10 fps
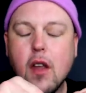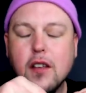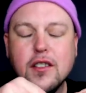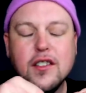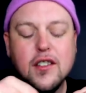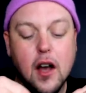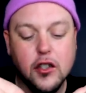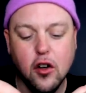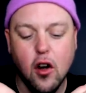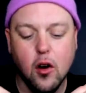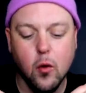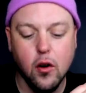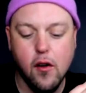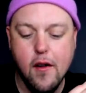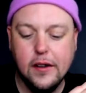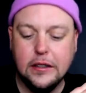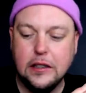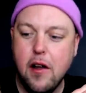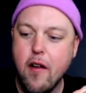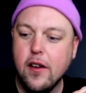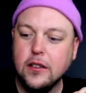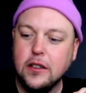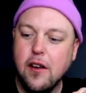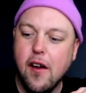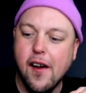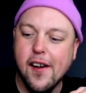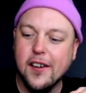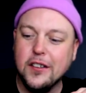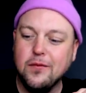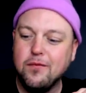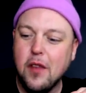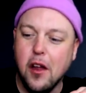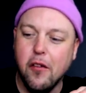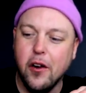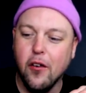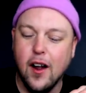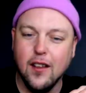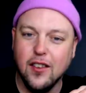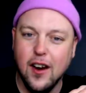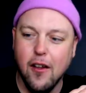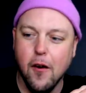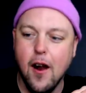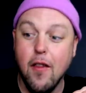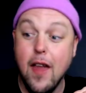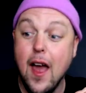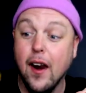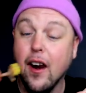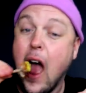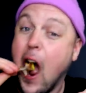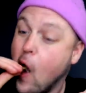such awkward elevator rides together. And then